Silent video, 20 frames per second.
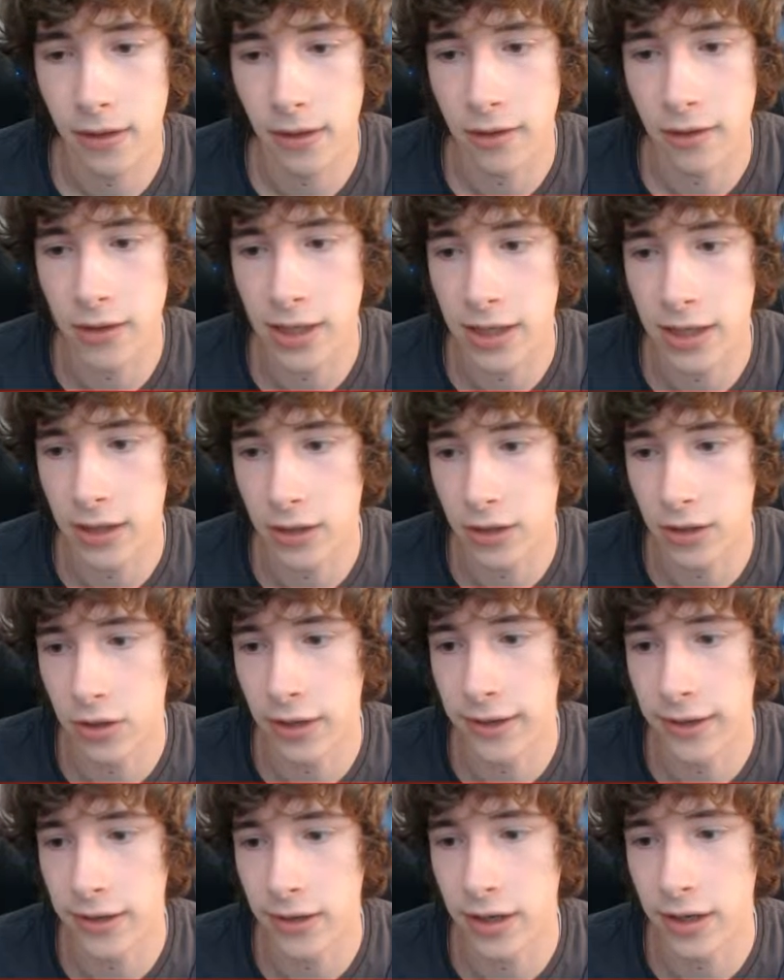I can't
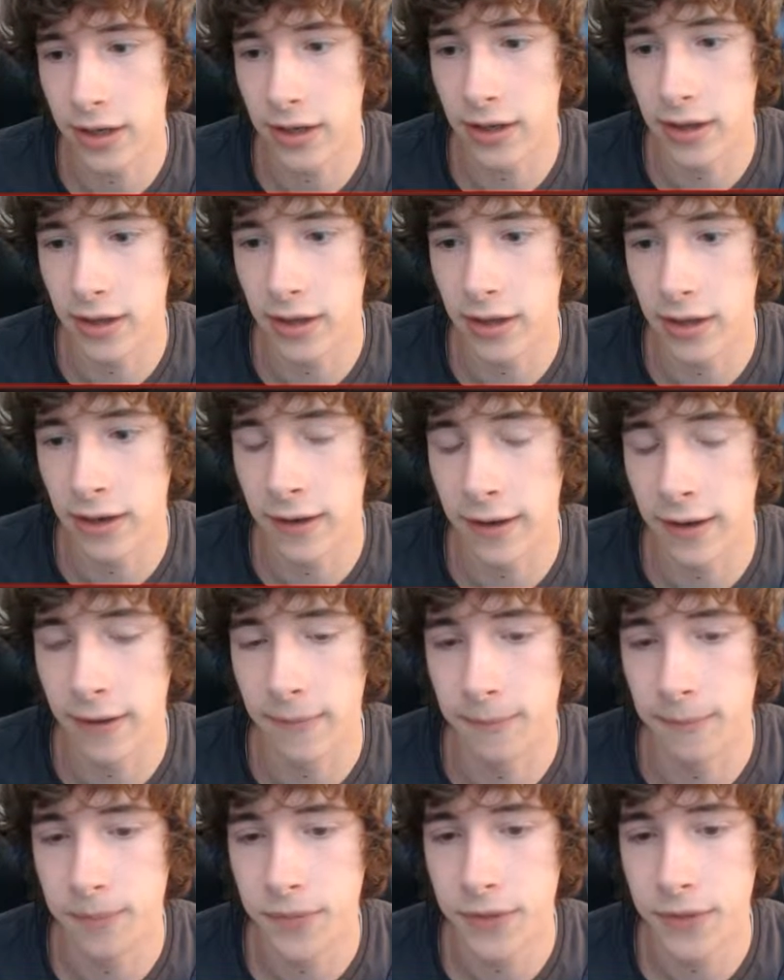click on anything here.
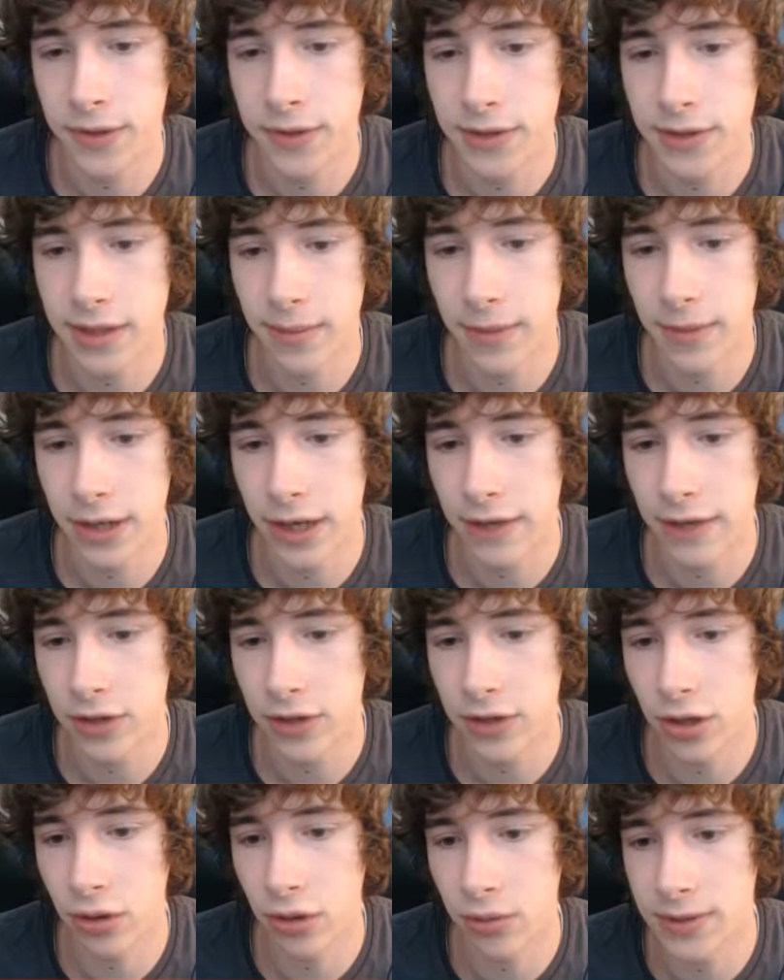I mean, I have to
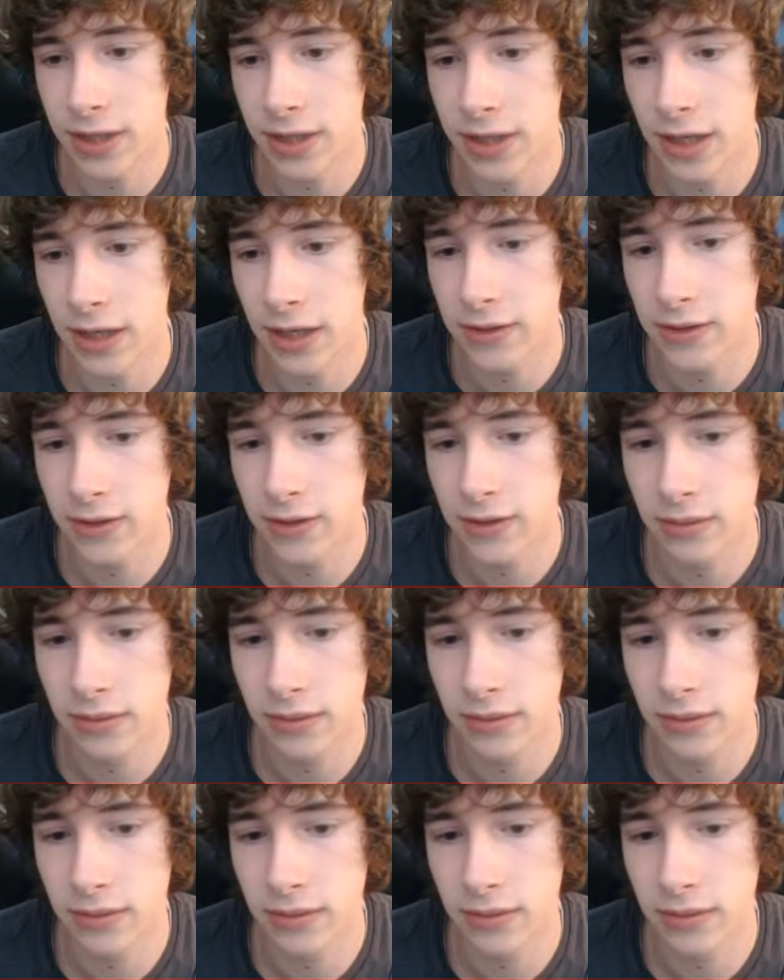go upstairs.